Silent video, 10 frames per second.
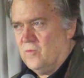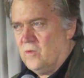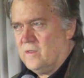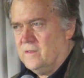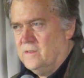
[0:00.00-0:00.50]

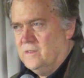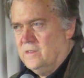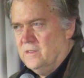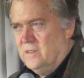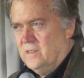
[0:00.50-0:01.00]
War,
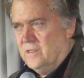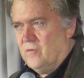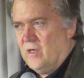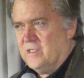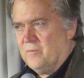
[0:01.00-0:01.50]
the
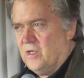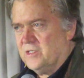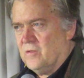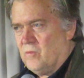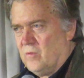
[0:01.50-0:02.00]
Great
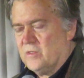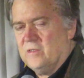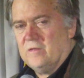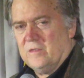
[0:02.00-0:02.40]
Depression, World War II.